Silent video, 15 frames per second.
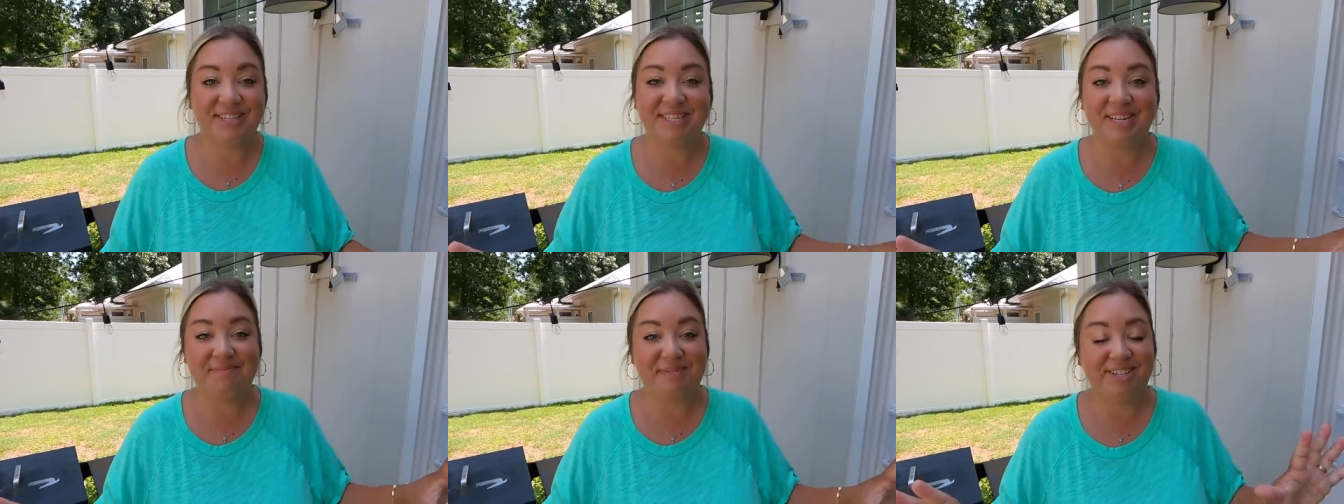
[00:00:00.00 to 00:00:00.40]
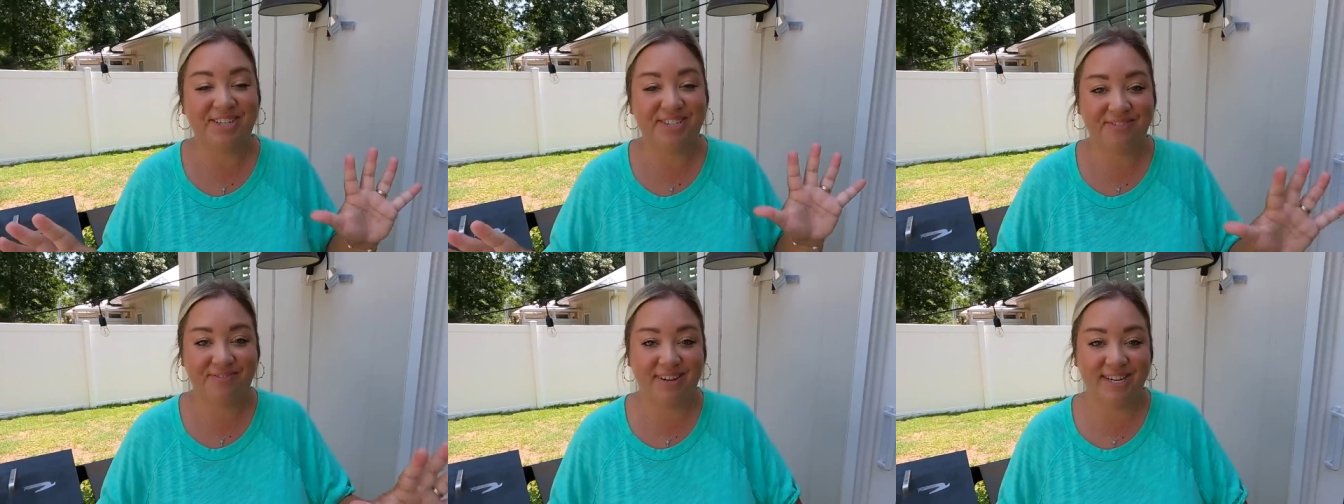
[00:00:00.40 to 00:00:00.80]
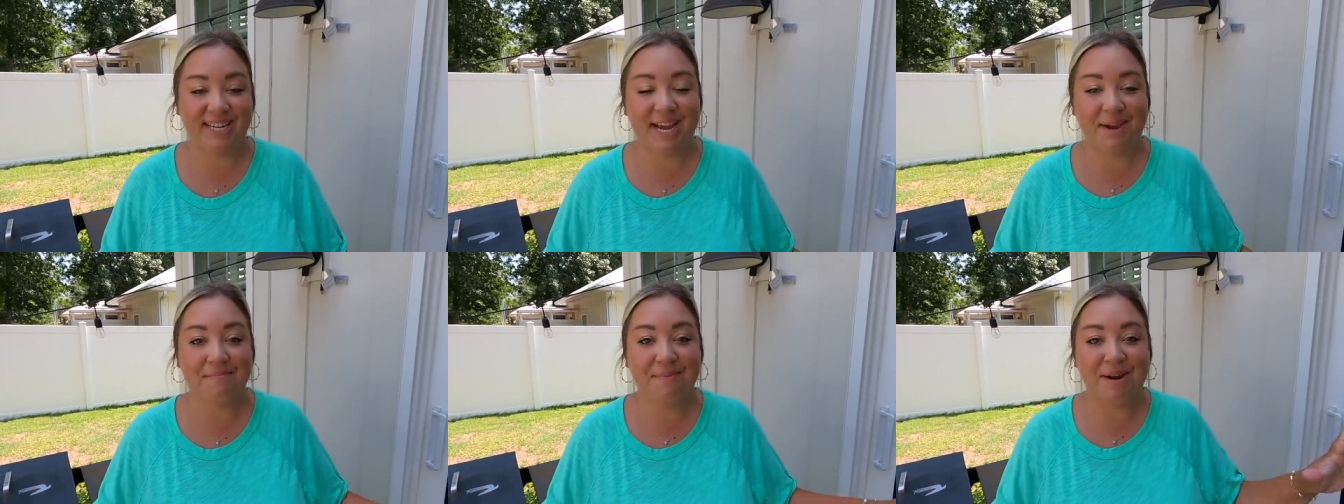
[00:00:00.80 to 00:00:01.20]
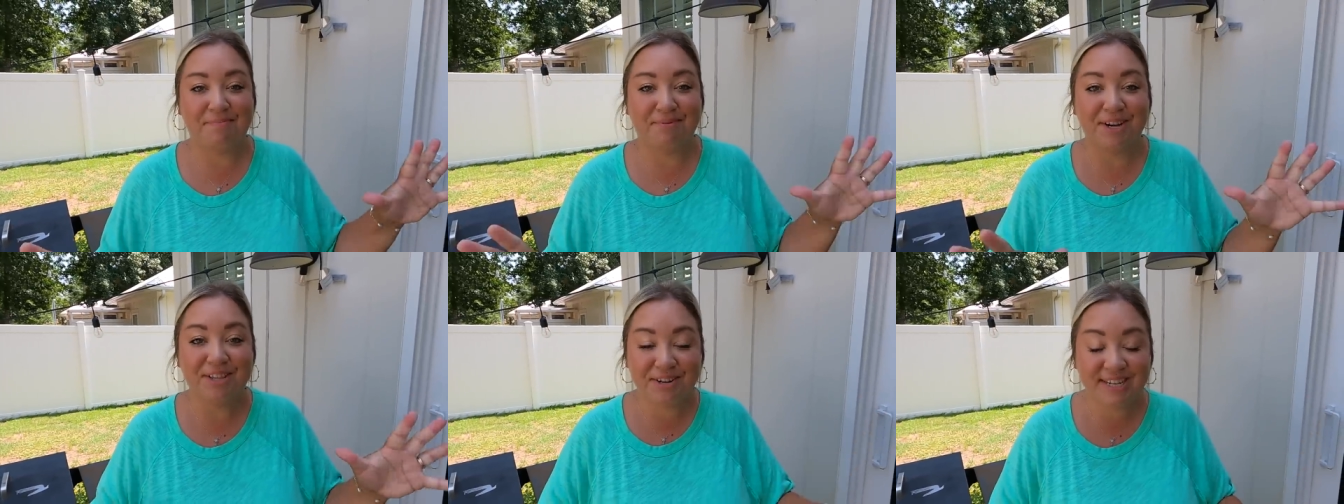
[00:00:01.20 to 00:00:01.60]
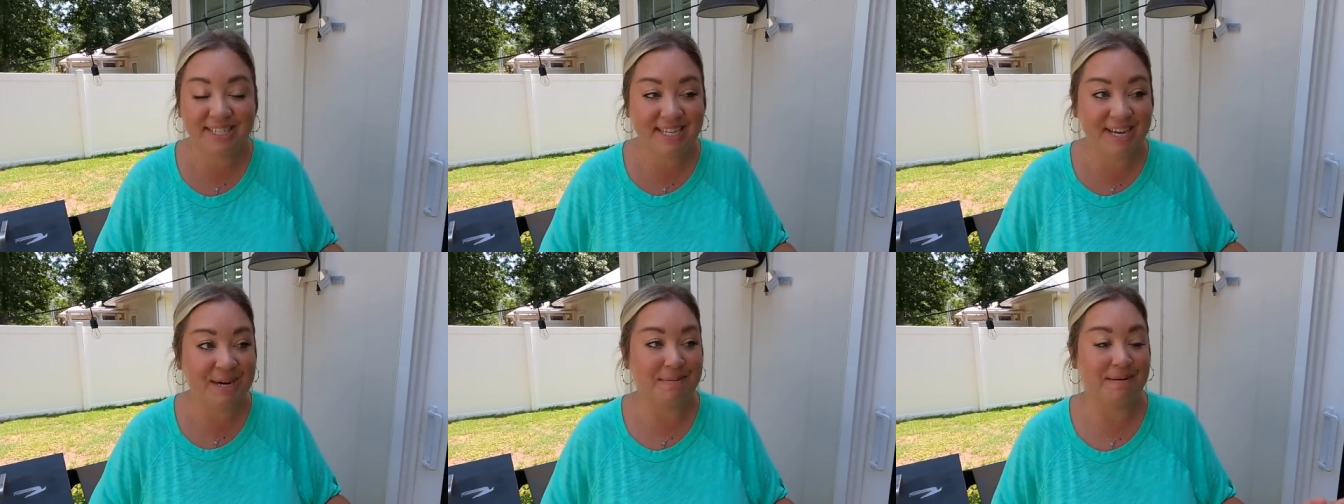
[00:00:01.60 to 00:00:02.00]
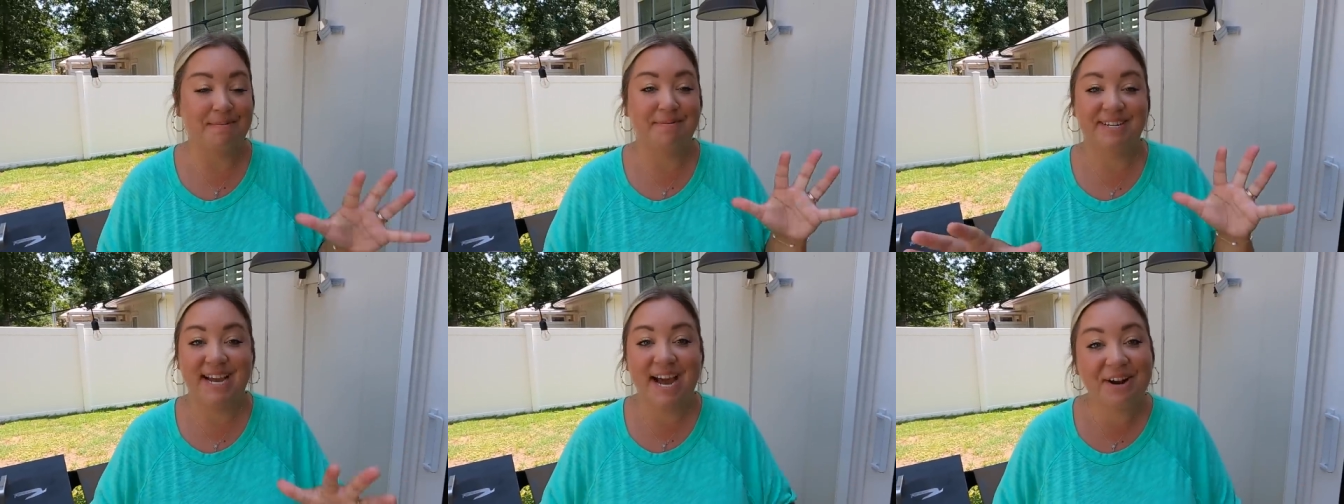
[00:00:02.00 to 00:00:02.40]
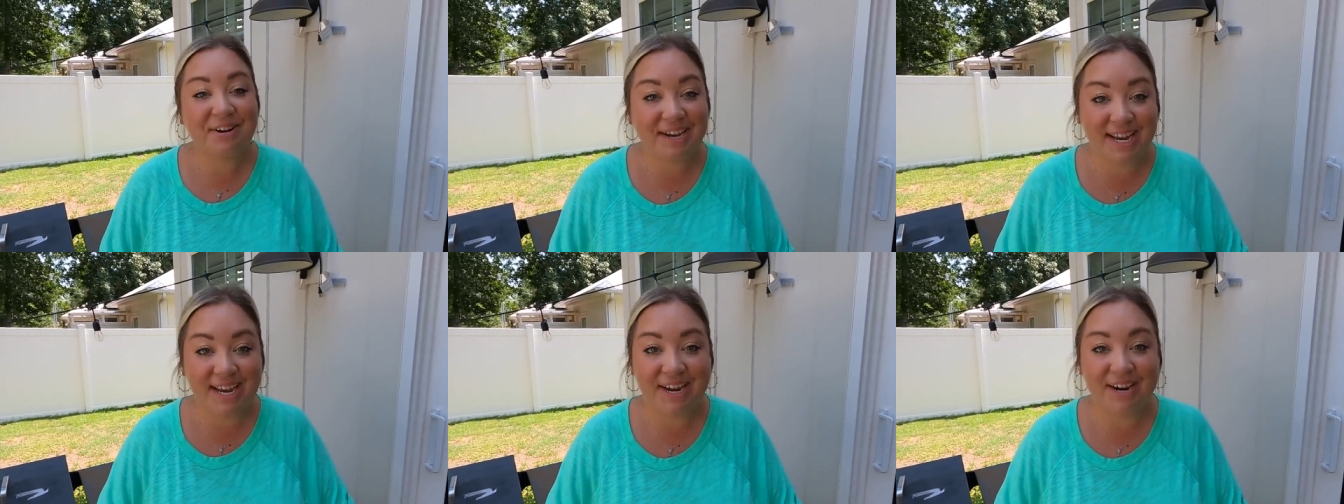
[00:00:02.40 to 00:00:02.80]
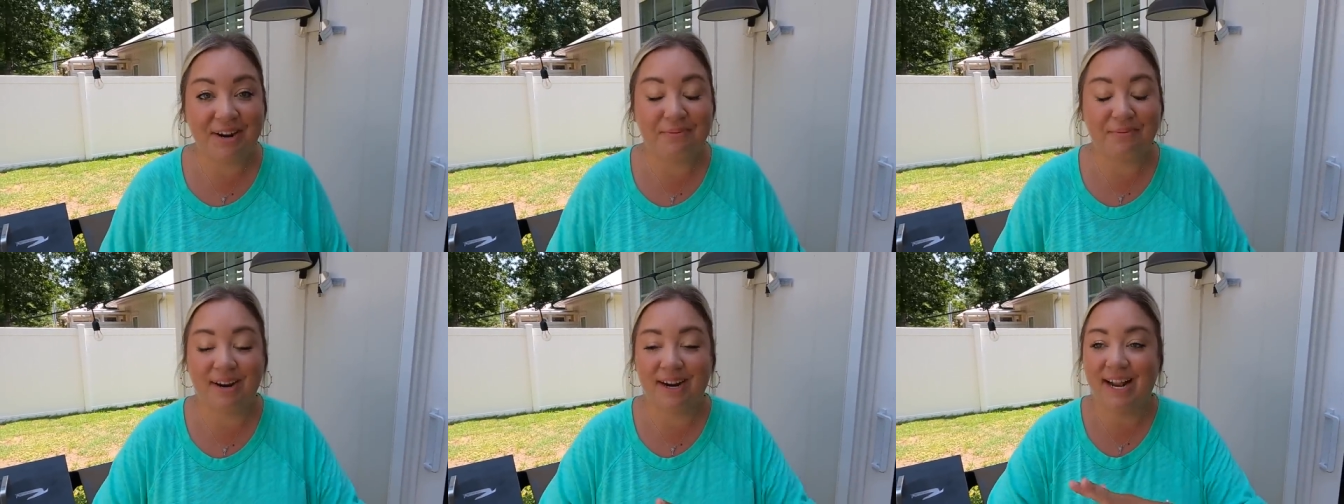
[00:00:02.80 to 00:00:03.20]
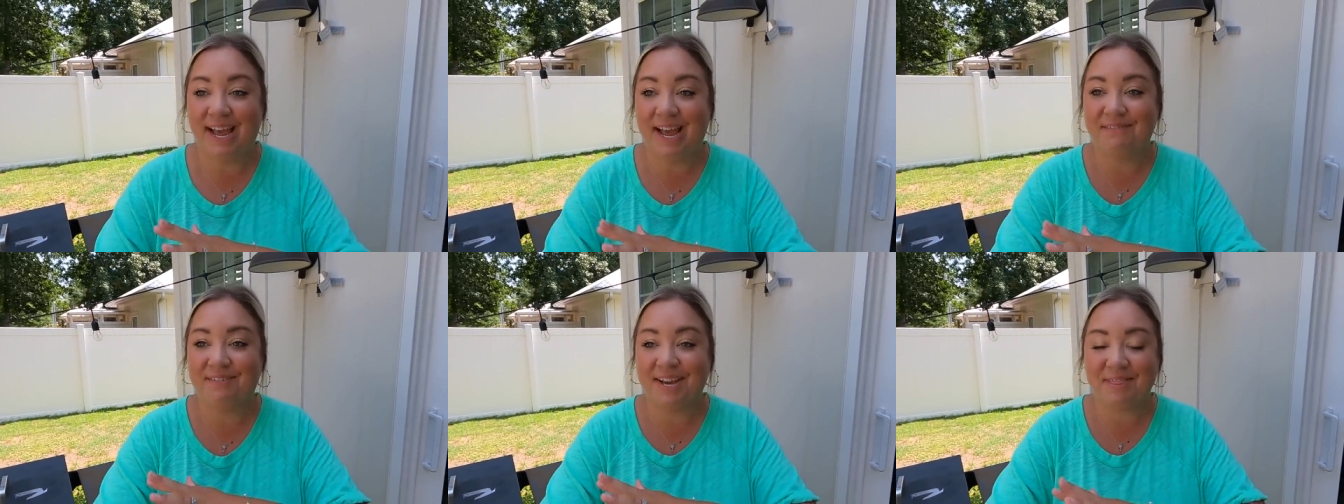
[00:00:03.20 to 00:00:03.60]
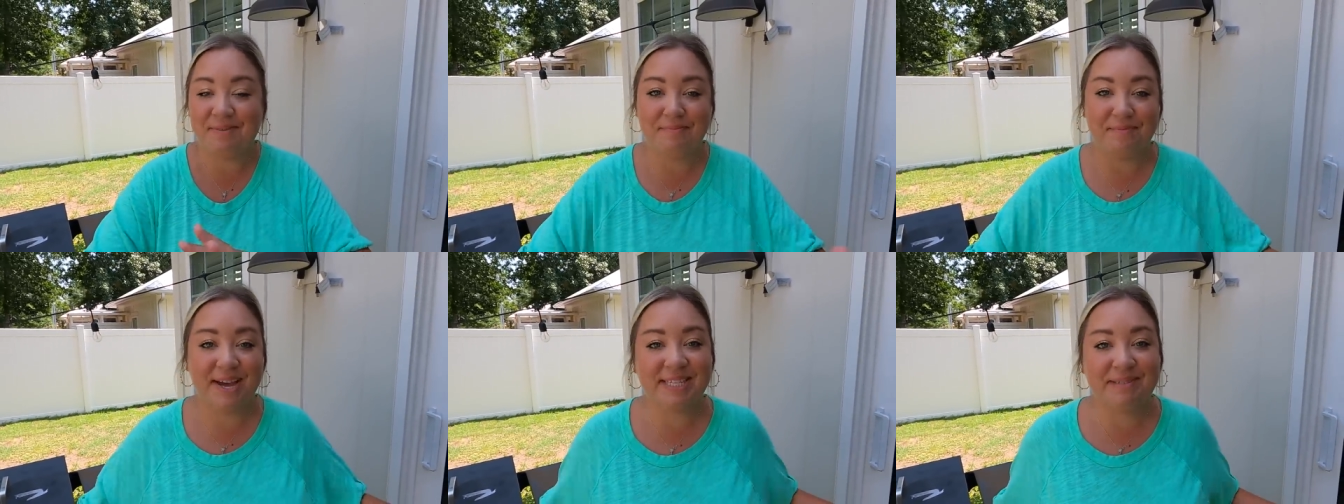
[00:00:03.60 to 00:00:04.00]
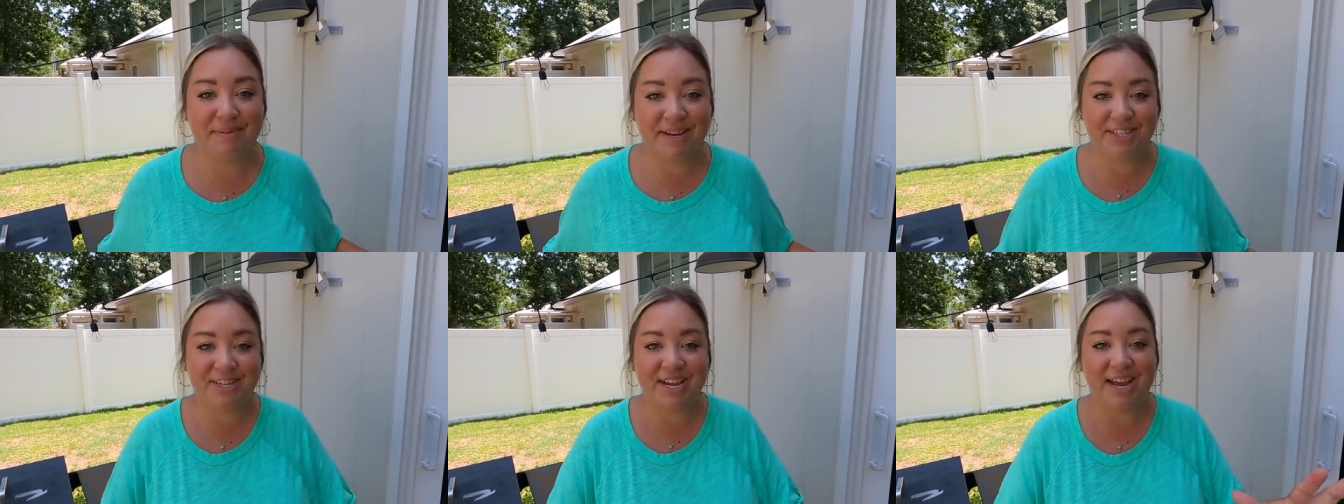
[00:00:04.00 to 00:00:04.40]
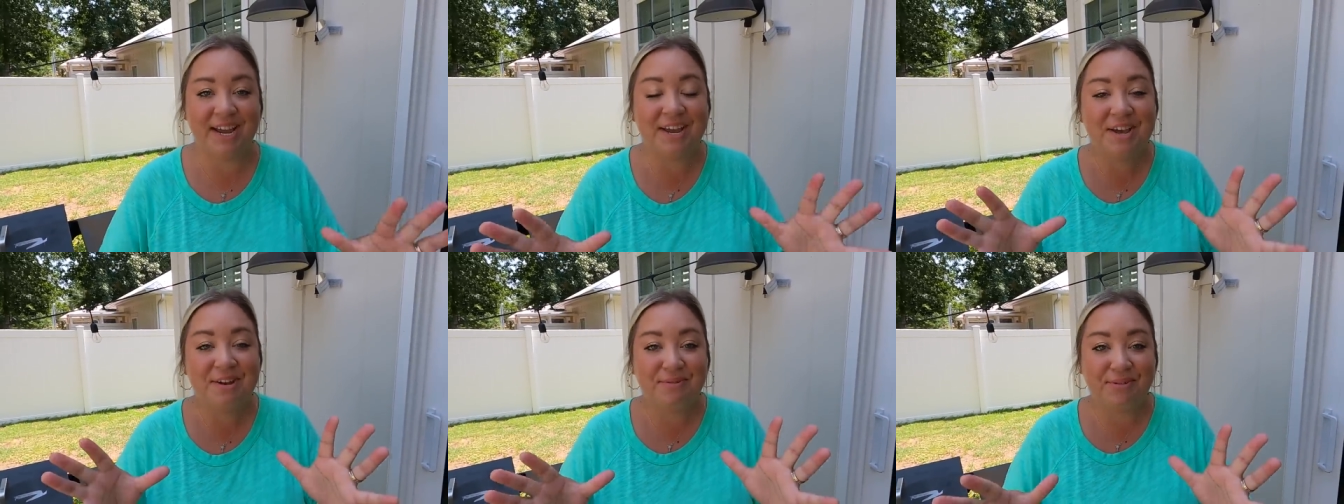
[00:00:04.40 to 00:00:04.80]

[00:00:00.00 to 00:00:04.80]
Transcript: Oh, it's going to be such a fun day. My brother is here. Mom and Dad are here. We're going to have like the best beach day.